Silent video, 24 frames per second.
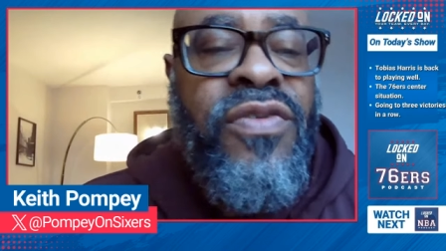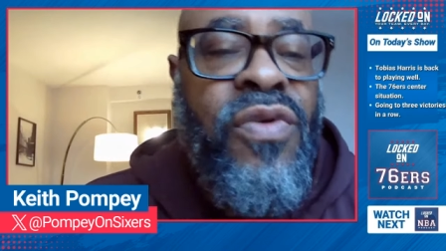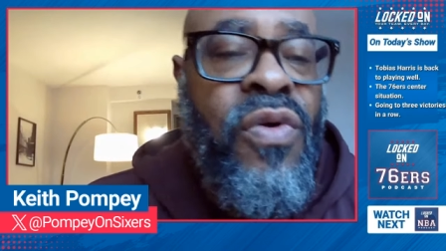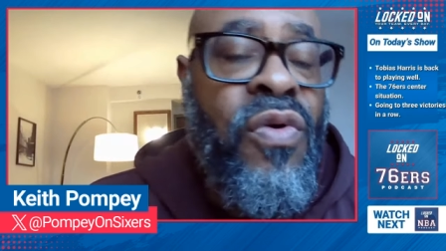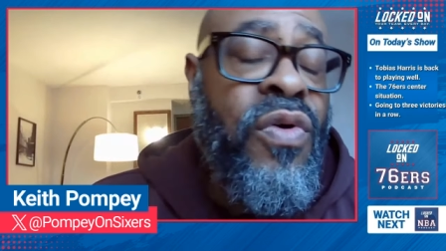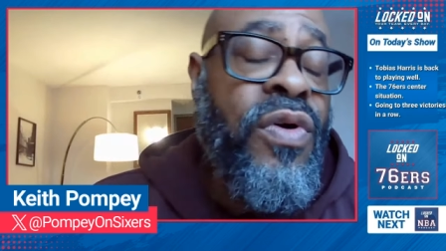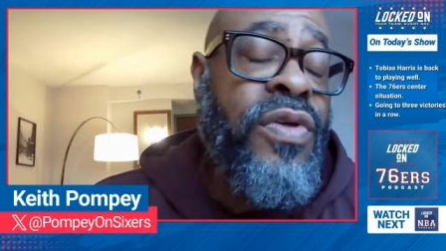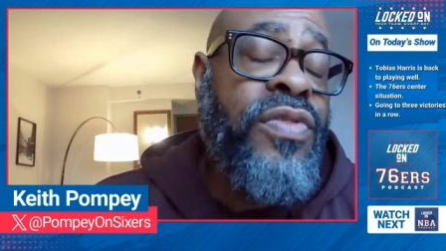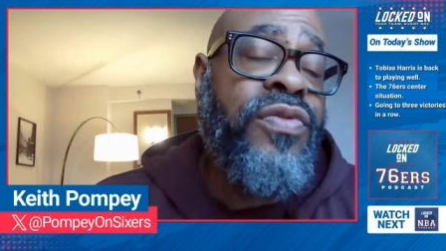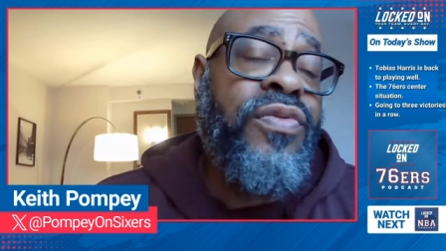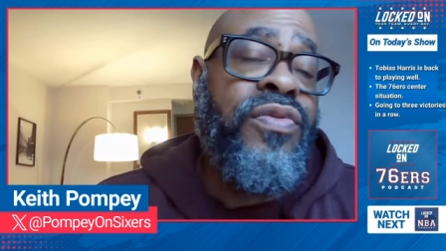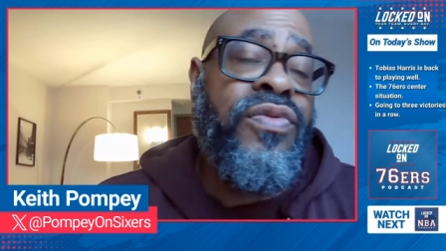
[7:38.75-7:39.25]

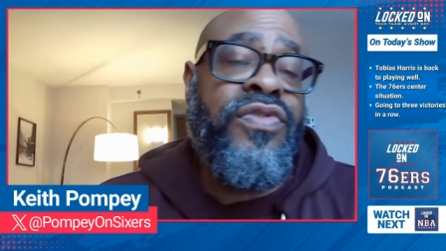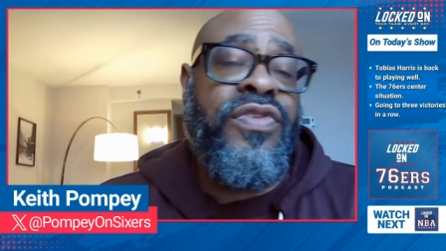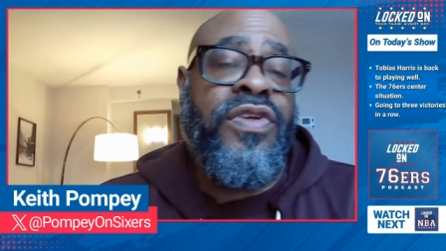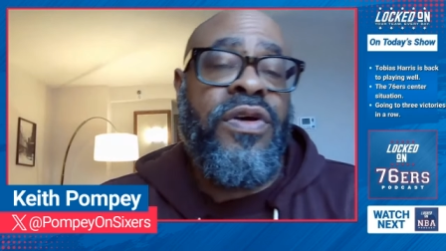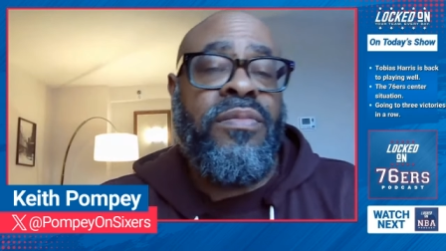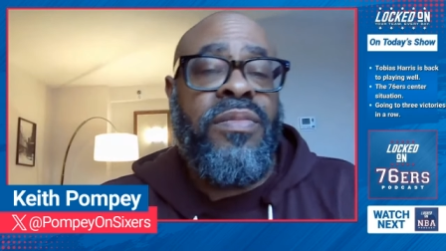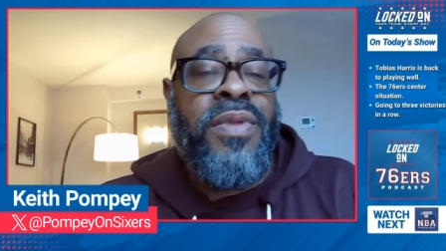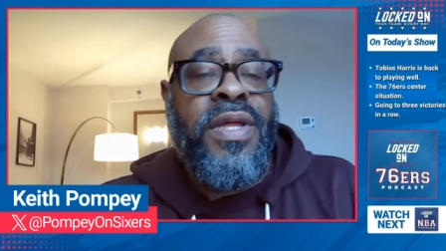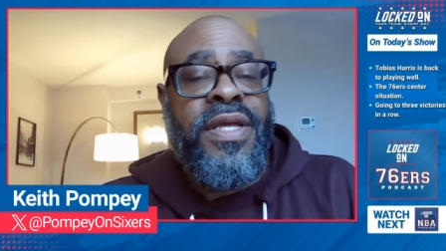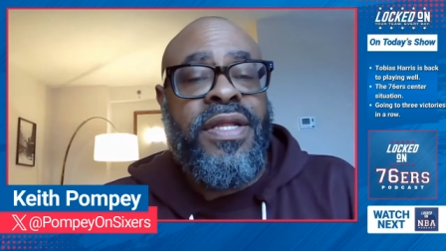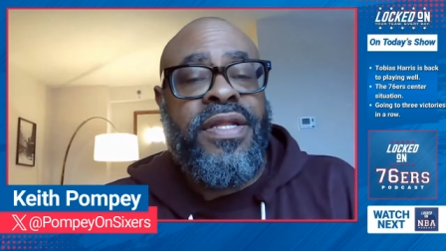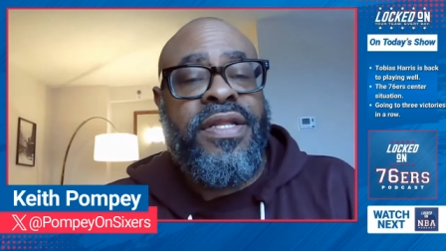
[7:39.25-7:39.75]
gone through
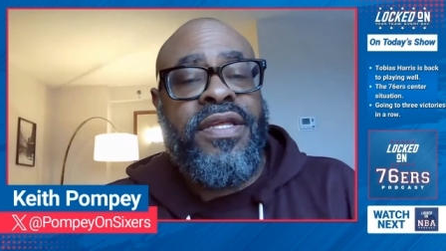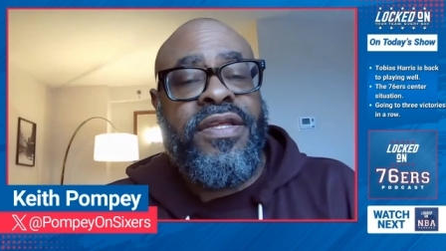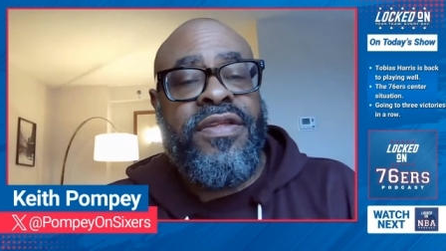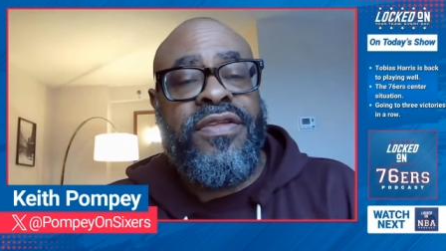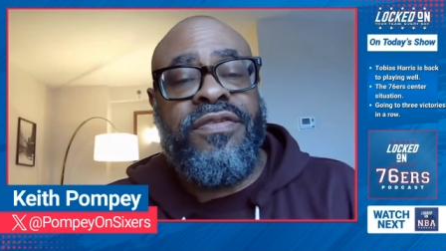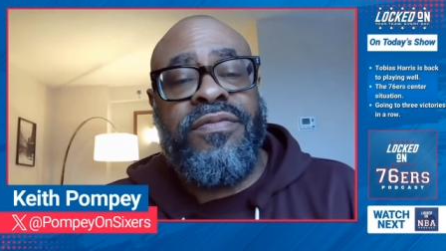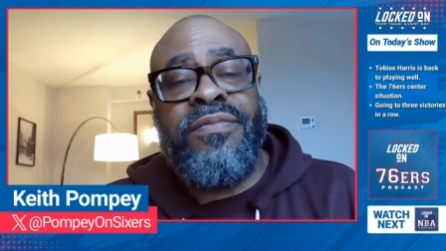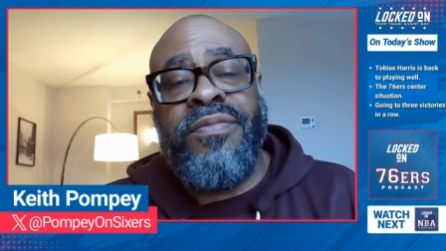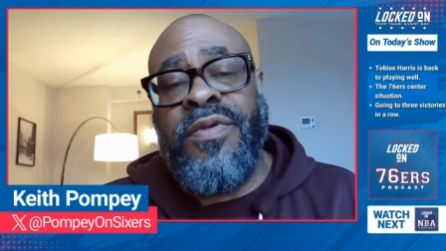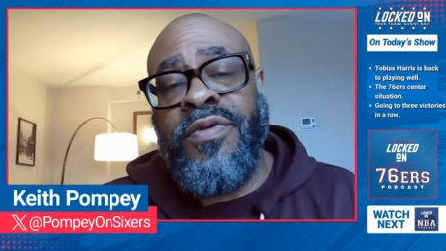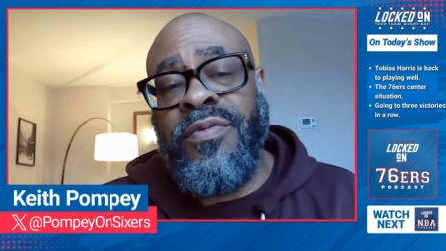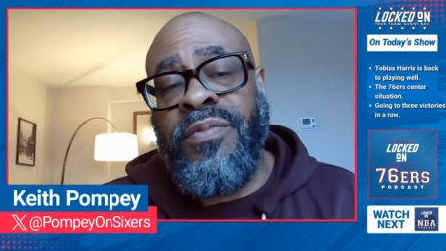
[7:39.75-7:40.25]
something like
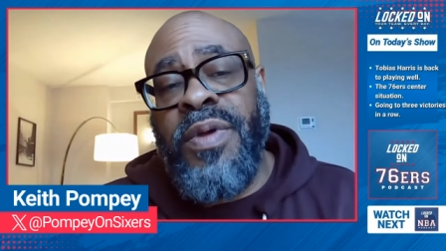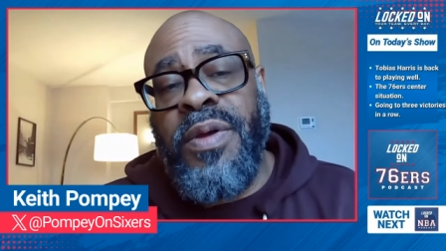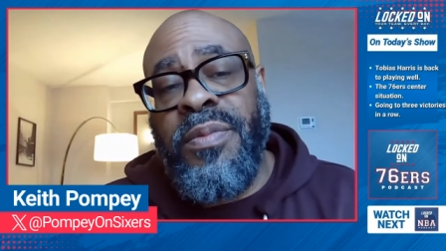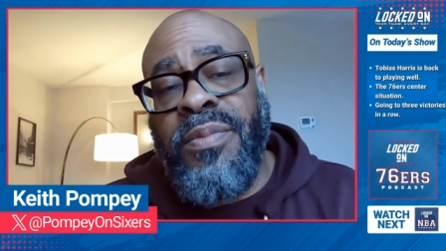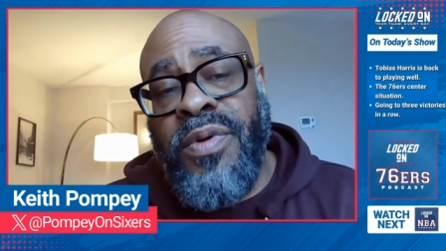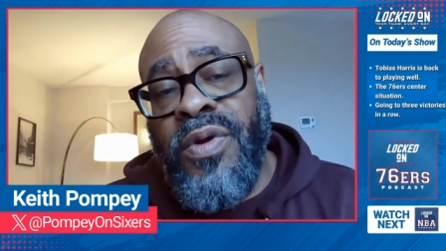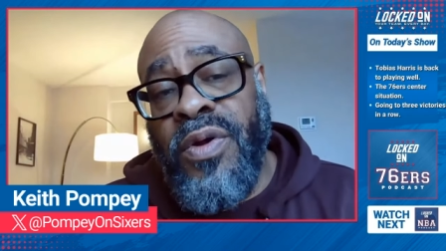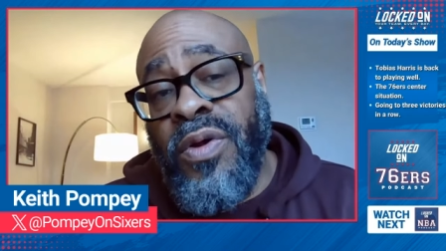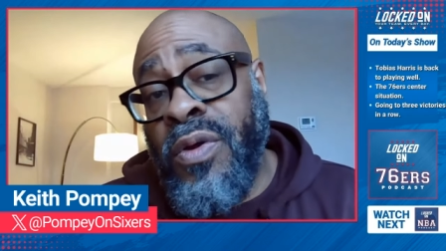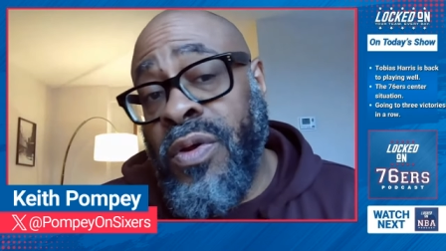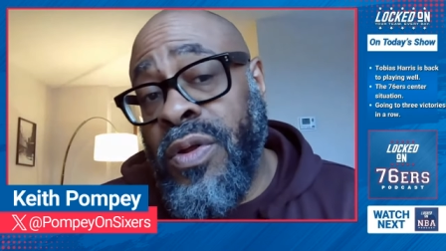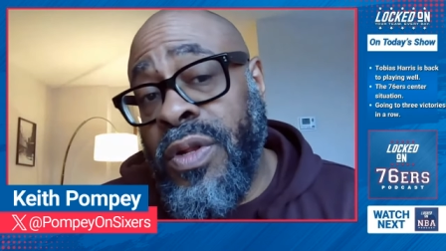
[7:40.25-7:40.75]
this.
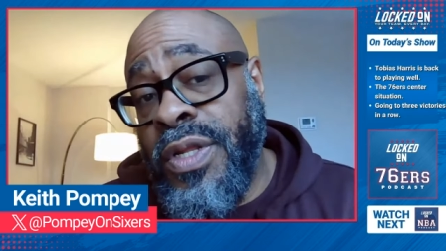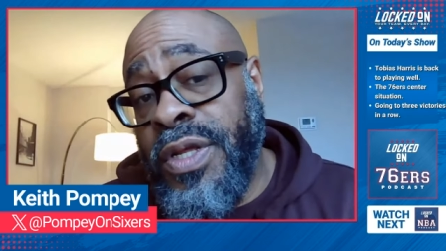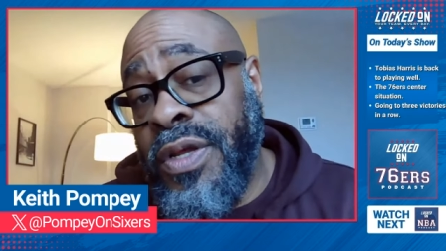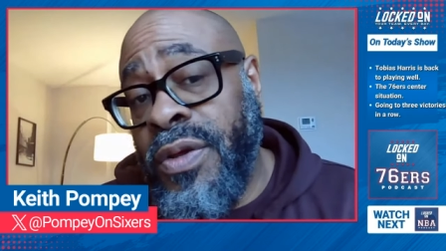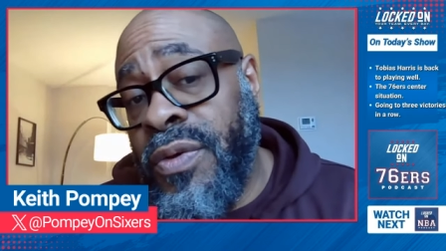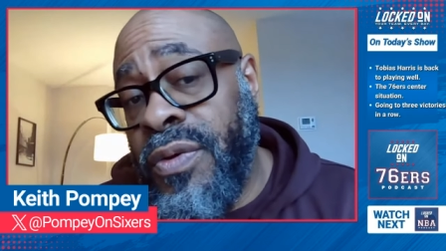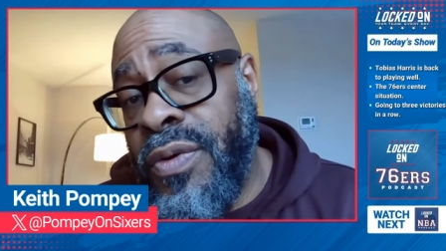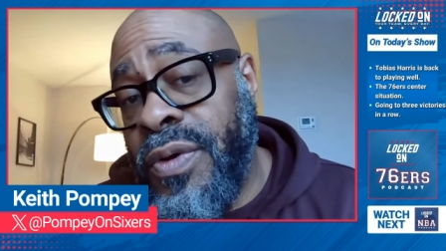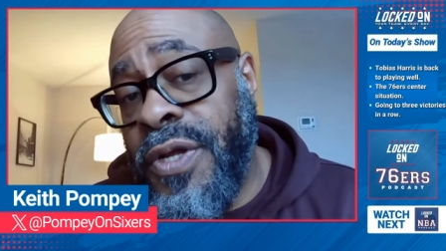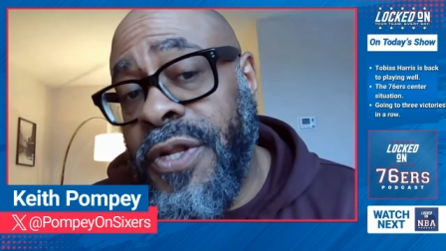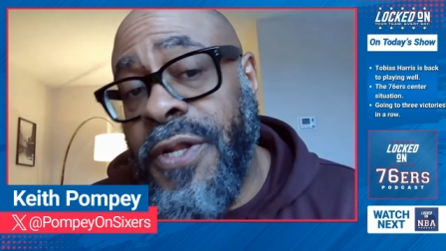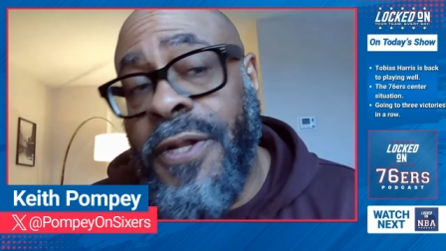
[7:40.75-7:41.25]
Remember, early
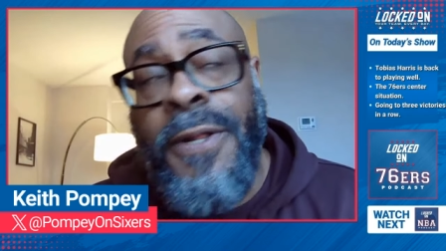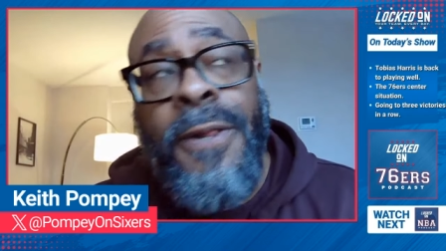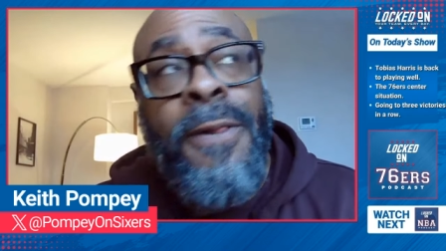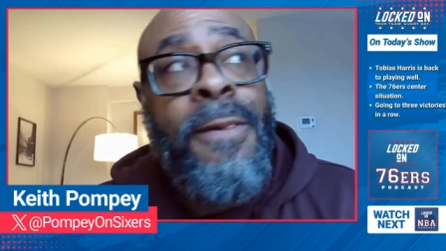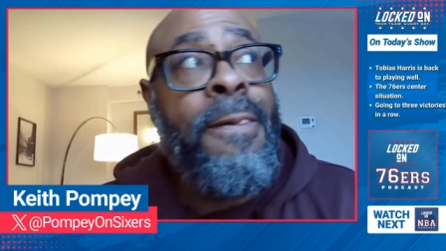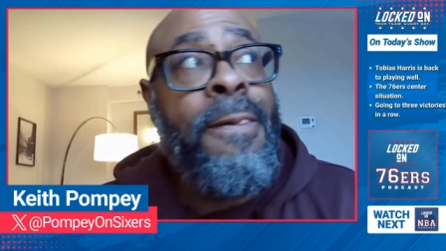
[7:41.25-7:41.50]
on,